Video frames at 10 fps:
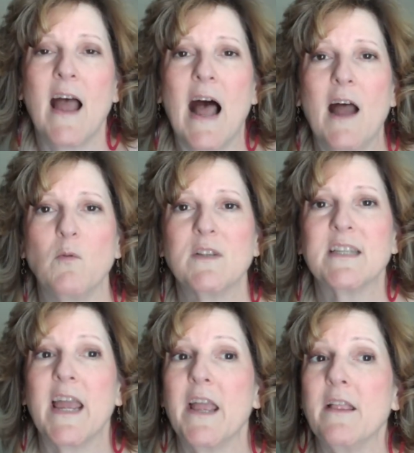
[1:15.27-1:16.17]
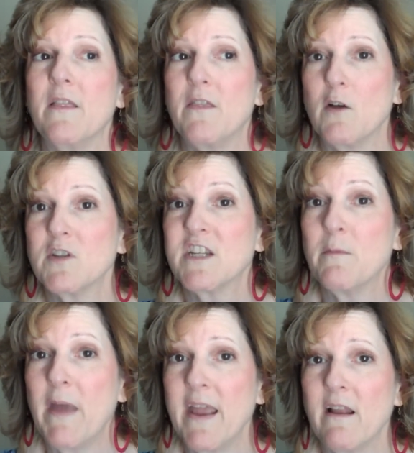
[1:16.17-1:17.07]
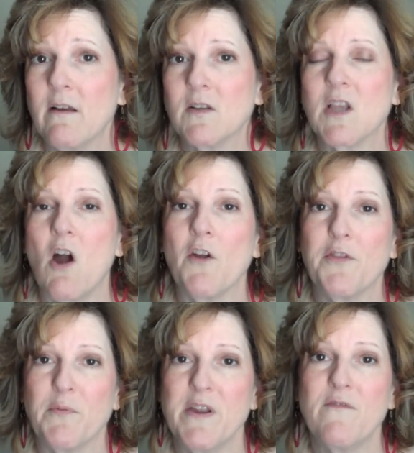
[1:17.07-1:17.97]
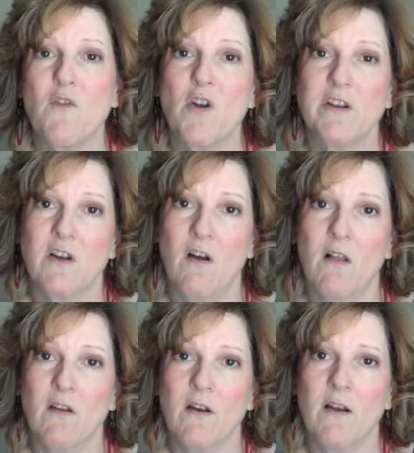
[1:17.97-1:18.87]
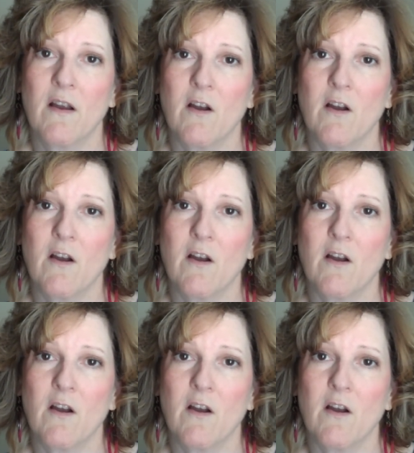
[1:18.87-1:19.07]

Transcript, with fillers: I will say those tomatoes are three for a dollar